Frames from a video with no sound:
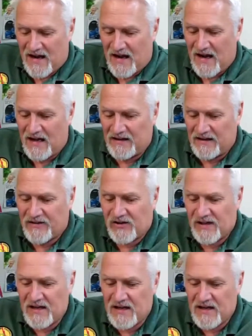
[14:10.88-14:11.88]
Uh, let's
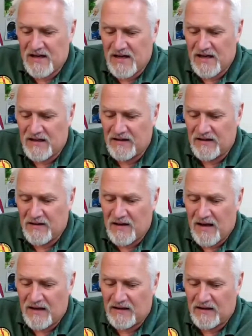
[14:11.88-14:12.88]
see. Uh,
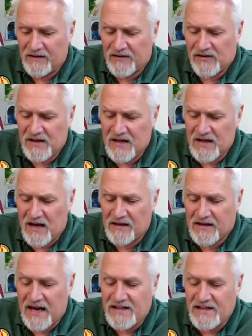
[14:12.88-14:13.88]
uh, let's see. Uh,
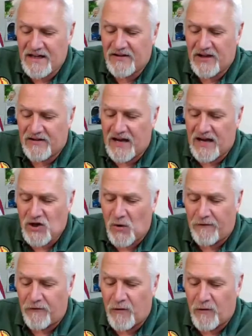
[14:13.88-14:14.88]

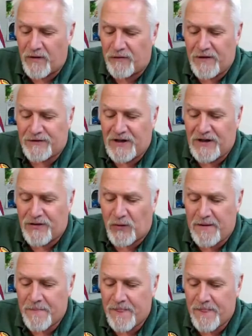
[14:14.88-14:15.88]
KD6HOF with
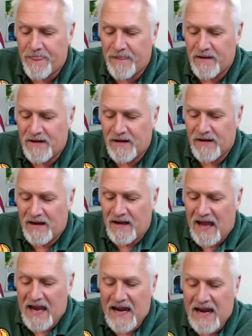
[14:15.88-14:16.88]
53.
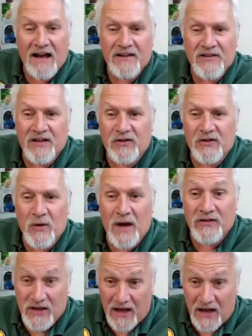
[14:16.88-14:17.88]

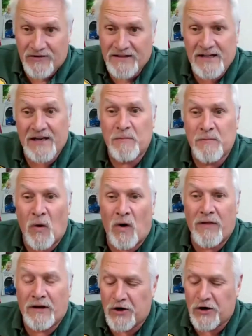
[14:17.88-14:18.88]
AI6US. Yes, I did more
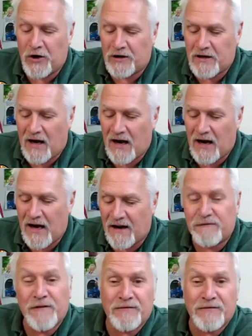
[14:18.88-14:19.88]
than cook. I
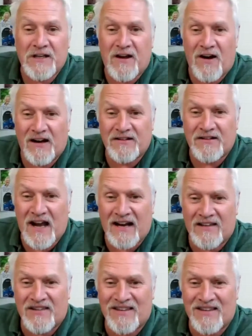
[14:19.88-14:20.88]
got 50
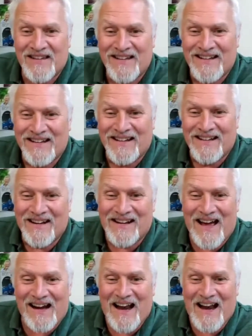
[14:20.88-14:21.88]
contacts. I
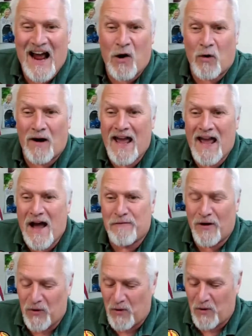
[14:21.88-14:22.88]
got an hour and a half
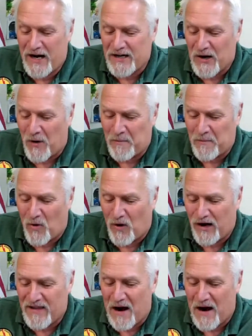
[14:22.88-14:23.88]
on the radio one
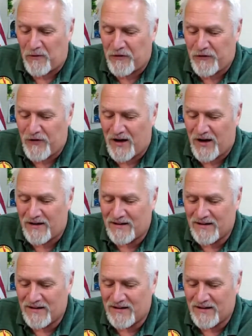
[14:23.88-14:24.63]
morning. That was fun.